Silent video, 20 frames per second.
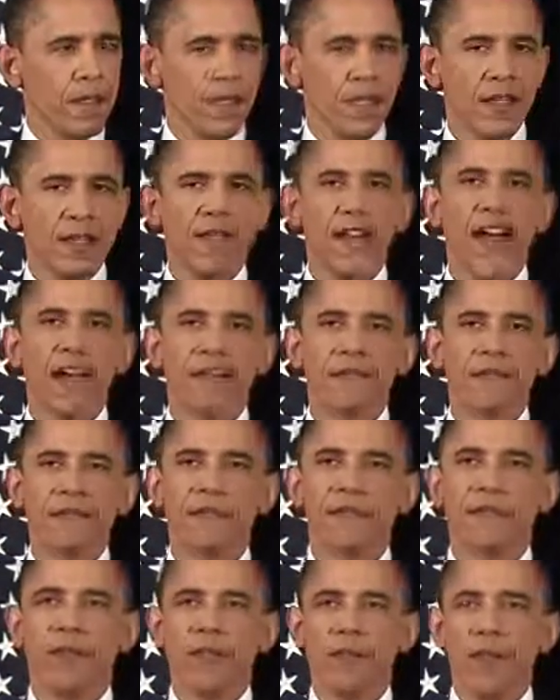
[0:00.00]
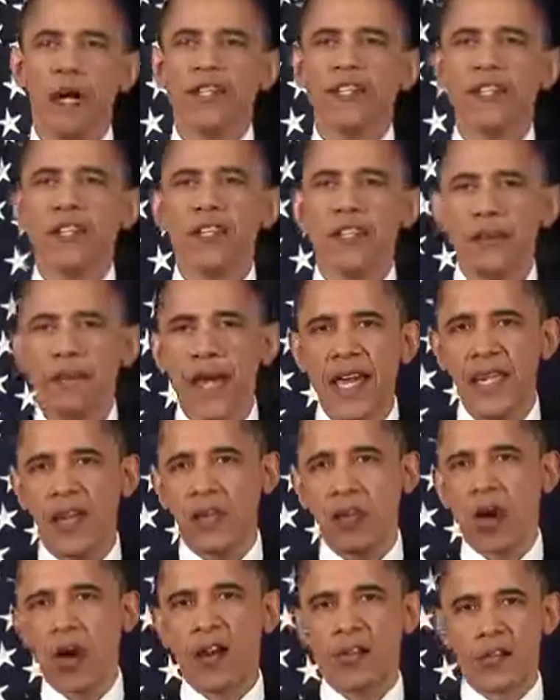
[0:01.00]
In fact, much of the debate
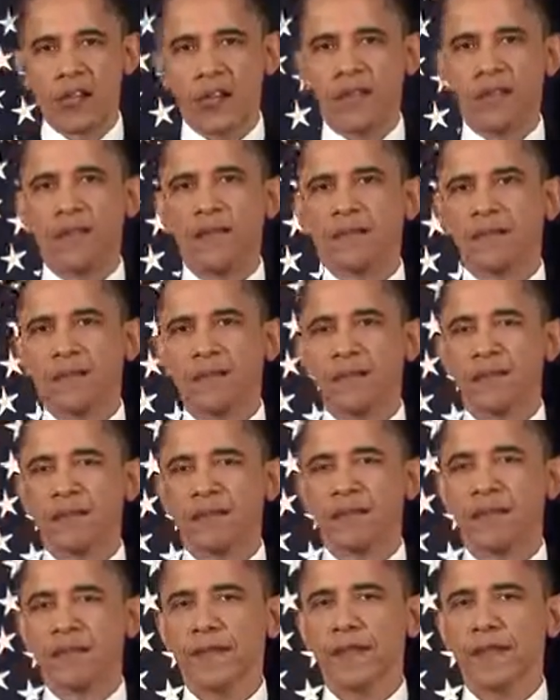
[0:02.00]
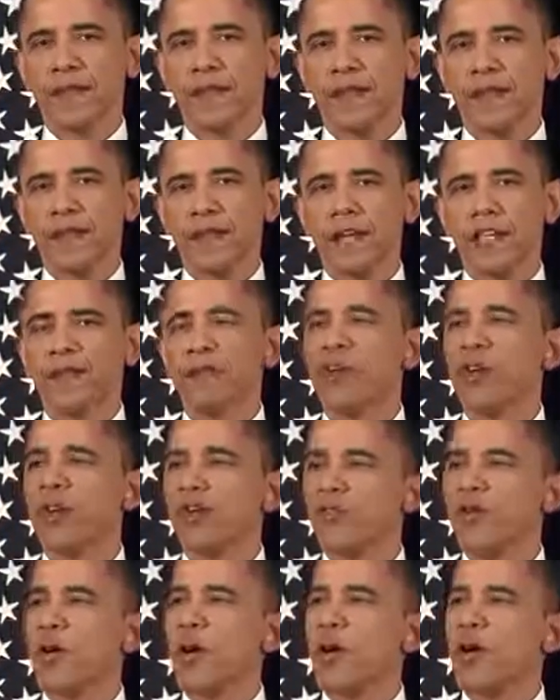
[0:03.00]
in Washington has
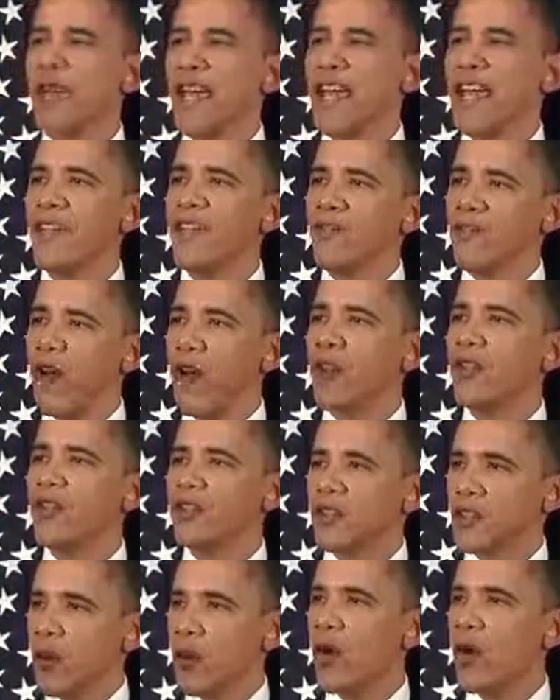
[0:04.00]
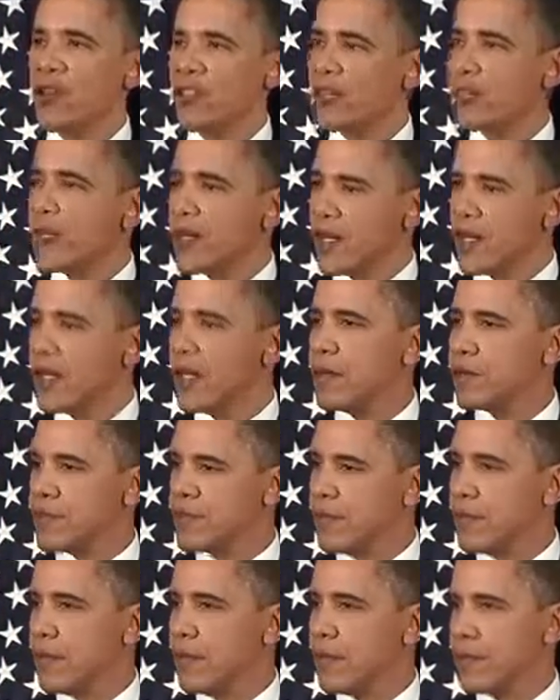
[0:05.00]
put forward a false choice when it comes
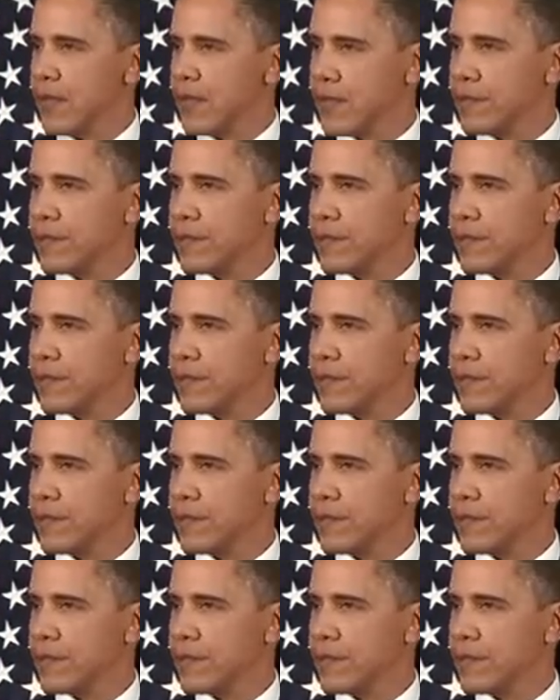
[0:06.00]
to Libya.